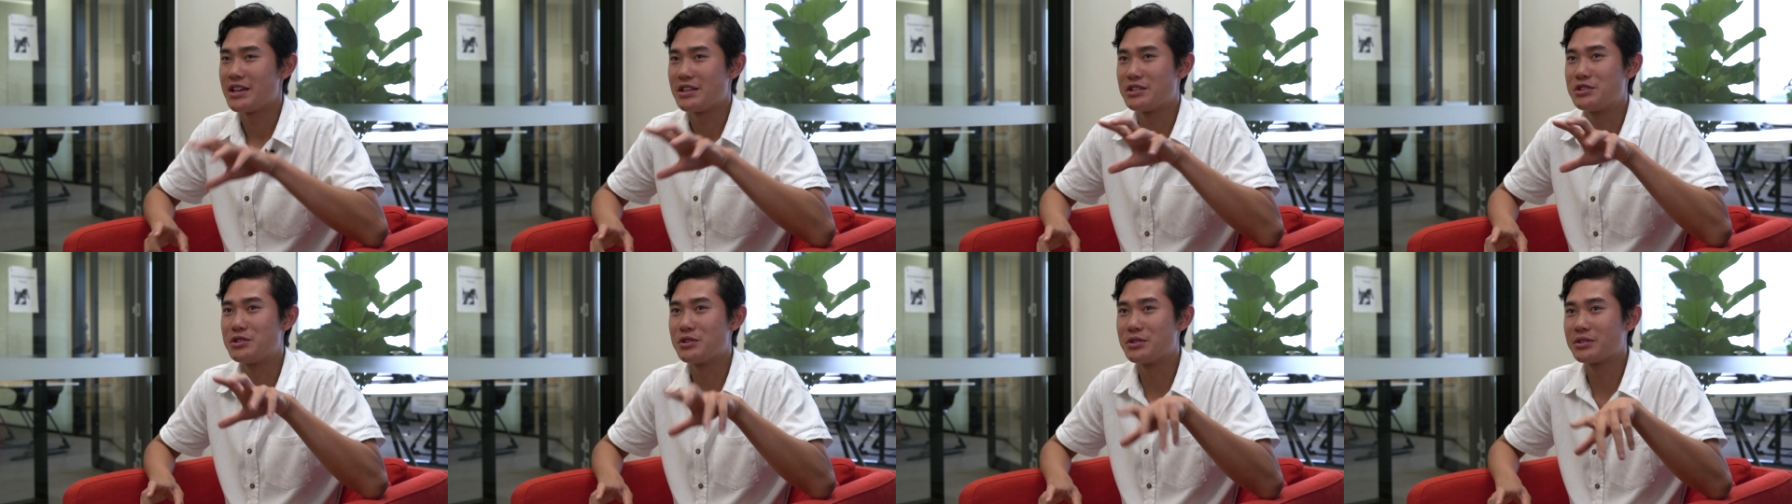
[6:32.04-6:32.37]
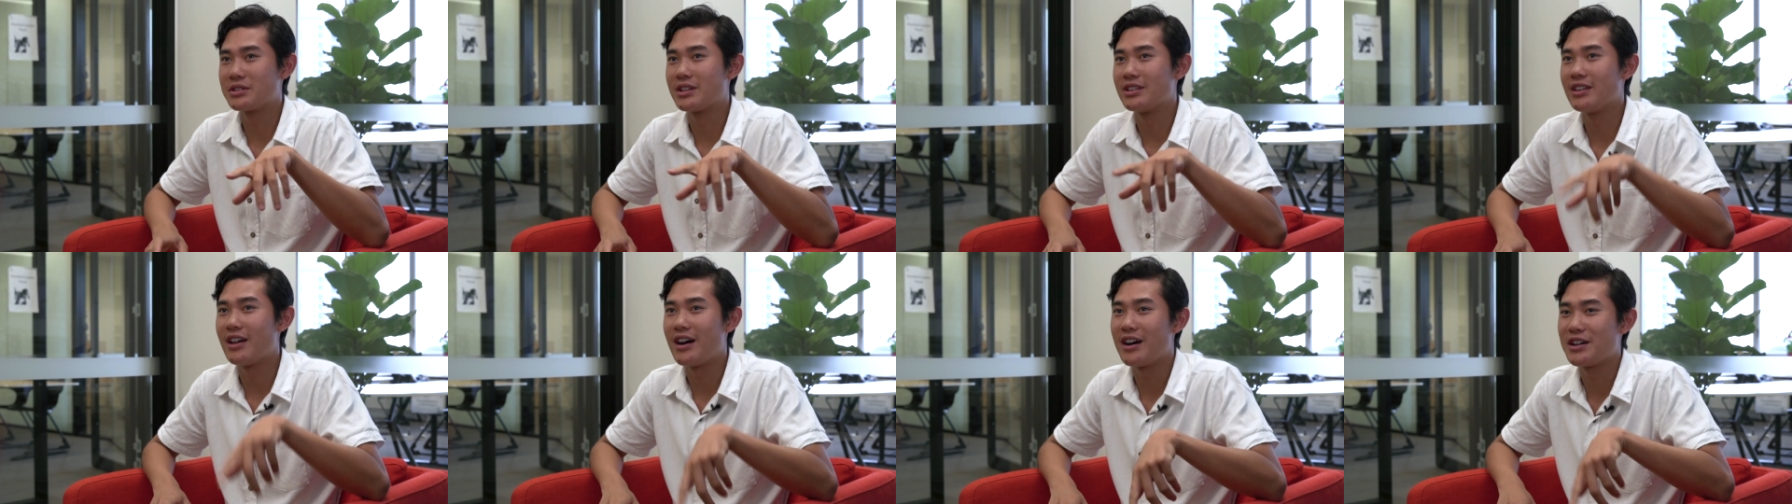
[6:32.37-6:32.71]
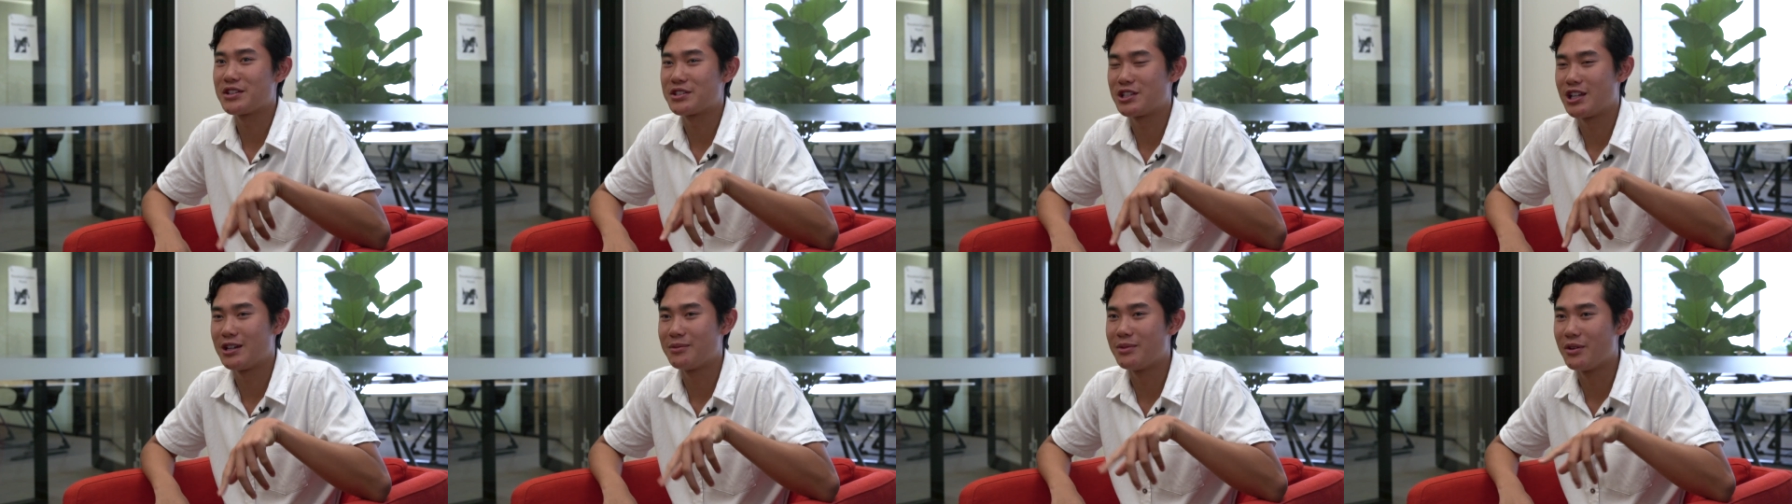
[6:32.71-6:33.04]
during the
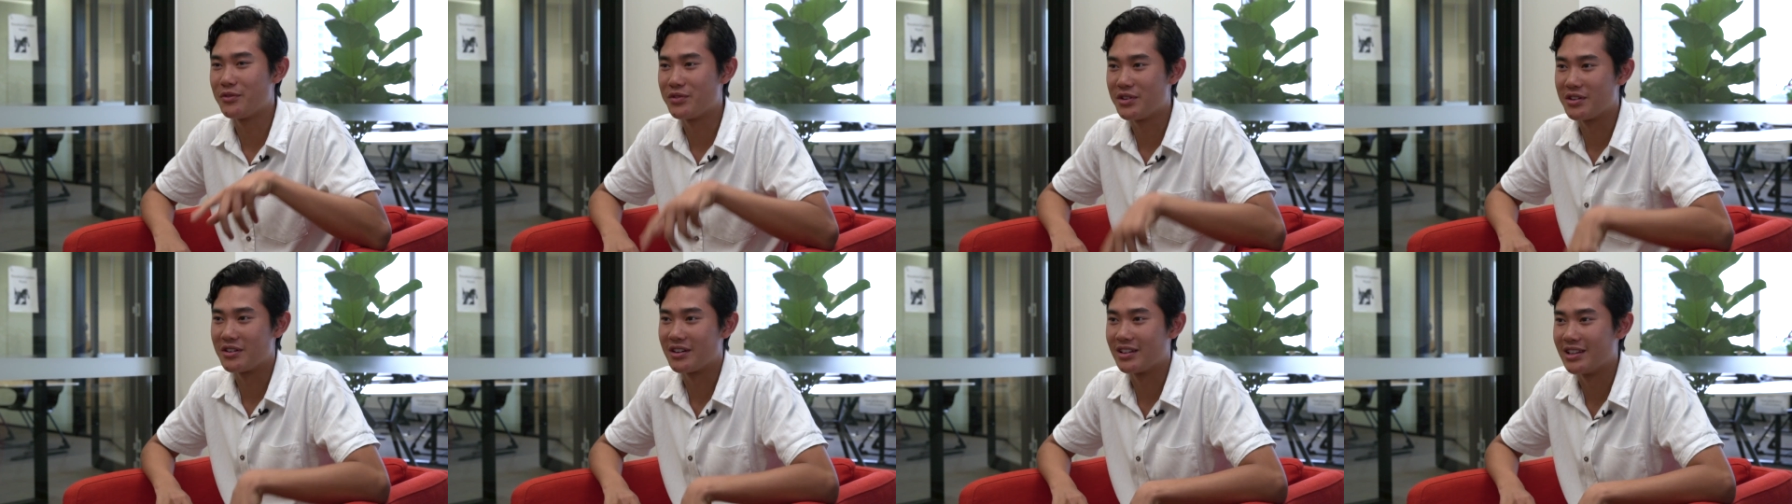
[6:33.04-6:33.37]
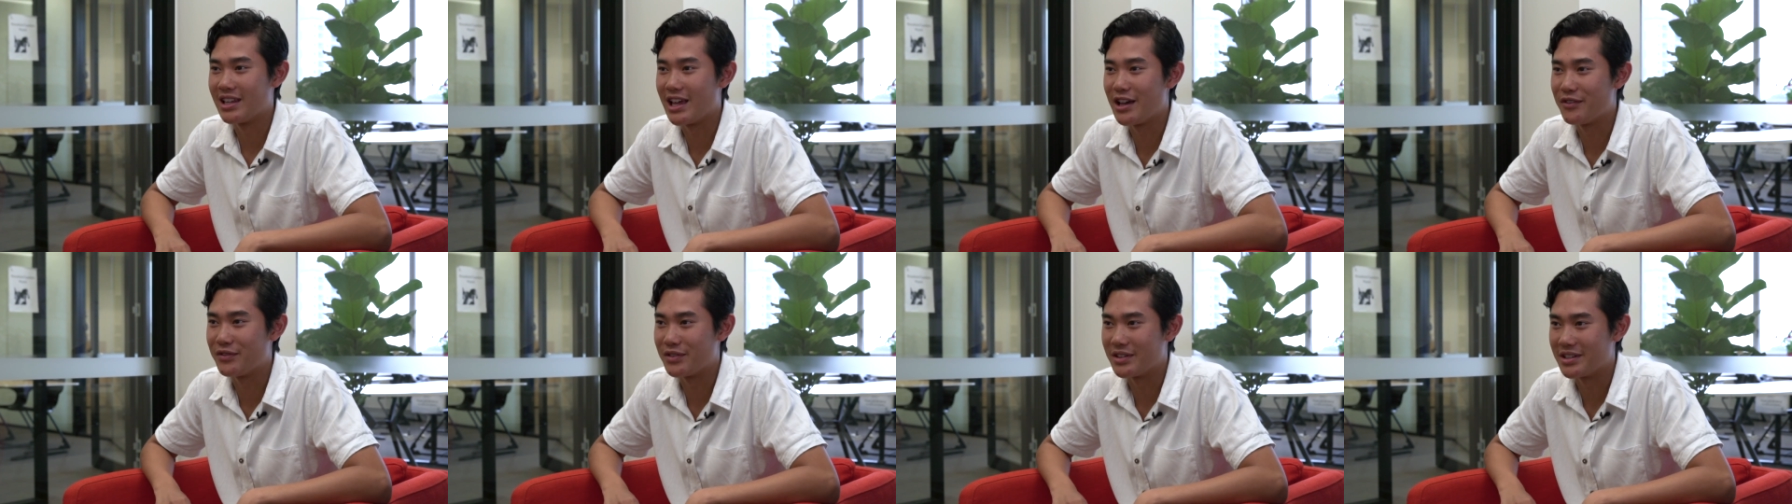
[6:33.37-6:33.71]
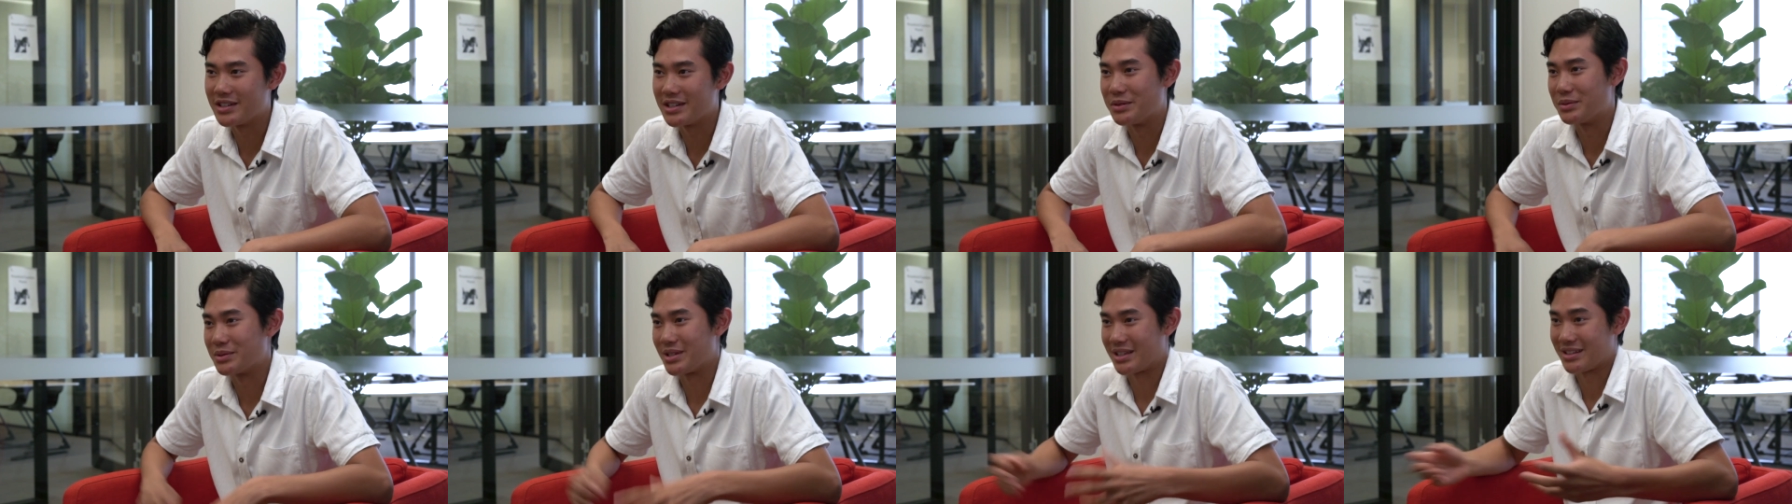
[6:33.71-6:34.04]
last term of year
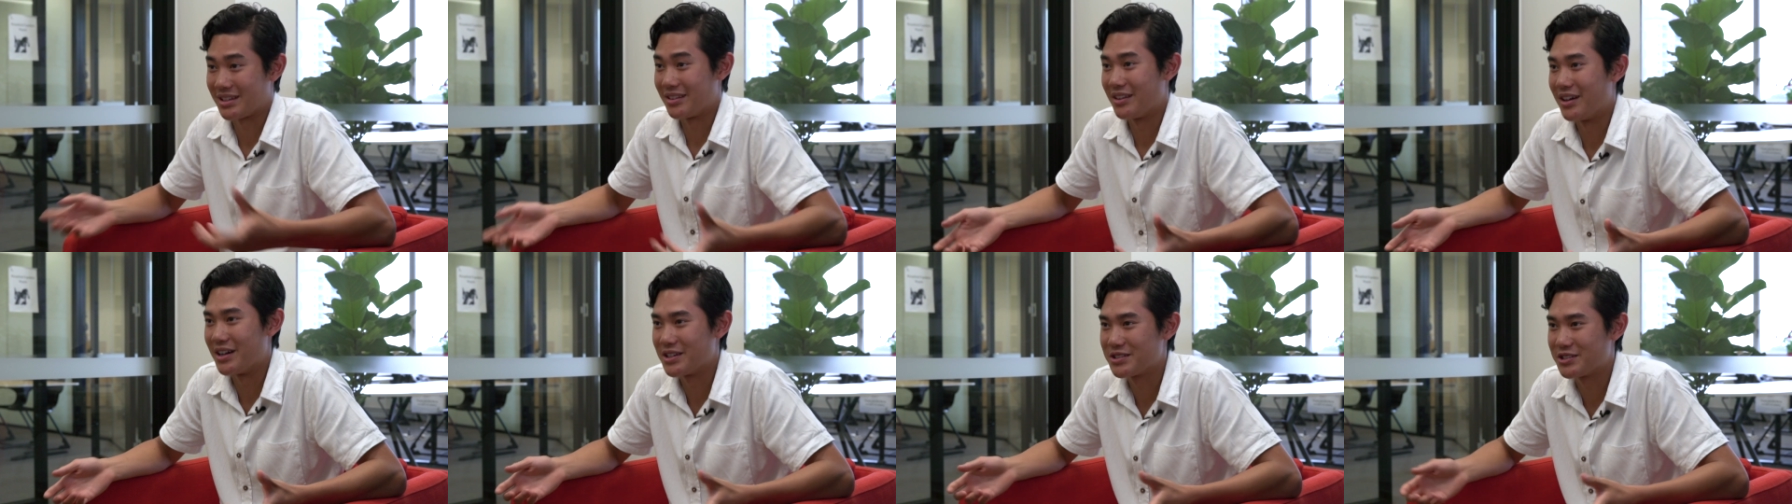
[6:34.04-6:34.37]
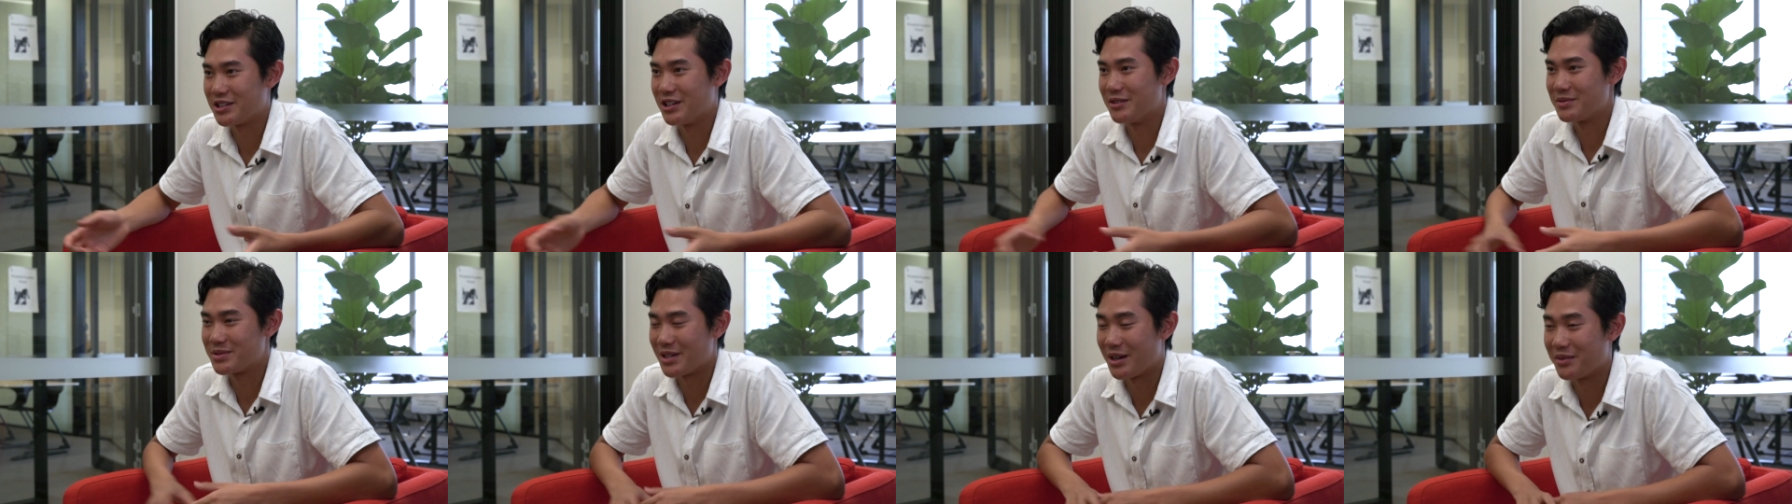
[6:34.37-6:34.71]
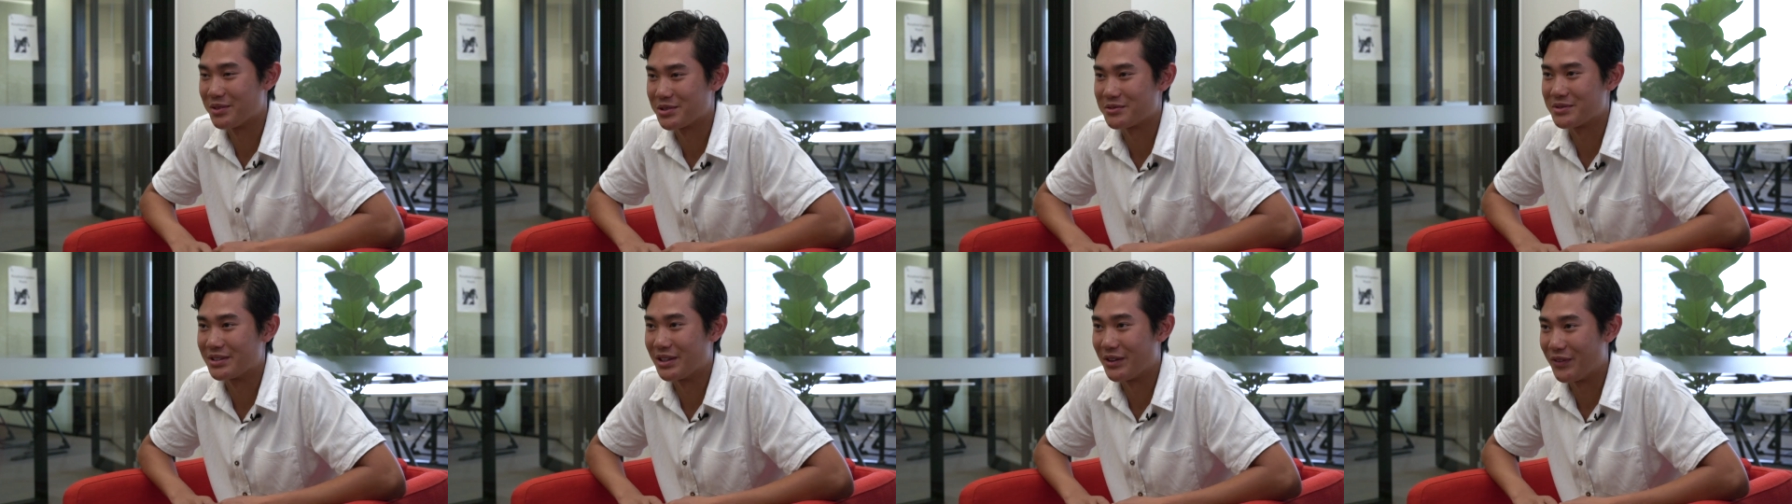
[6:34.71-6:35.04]
11, it was like the last term, so I
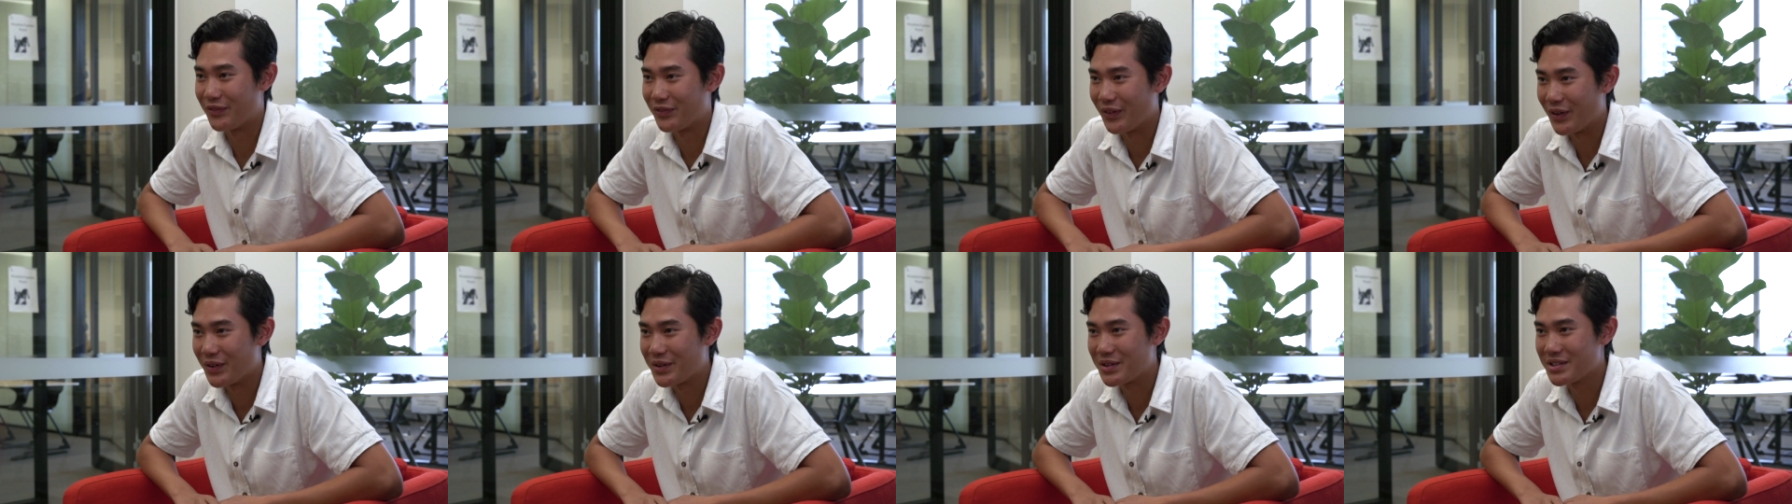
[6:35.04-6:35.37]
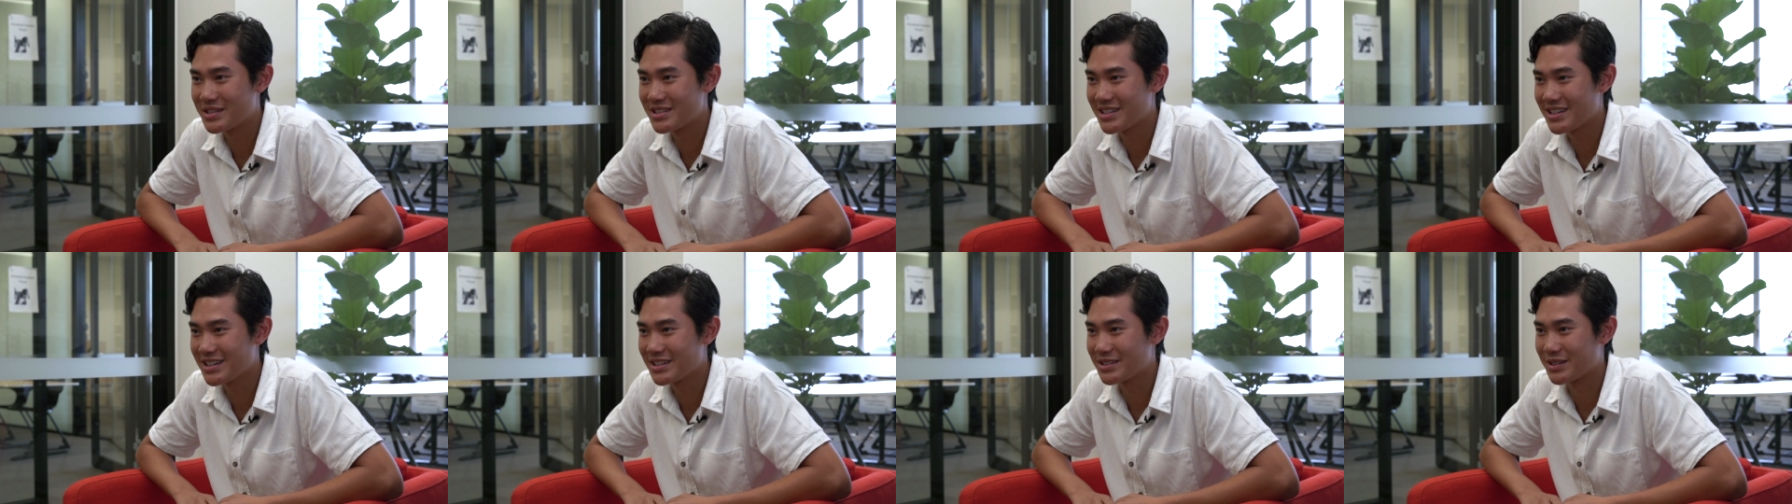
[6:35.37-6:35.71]
wasn't really focusing.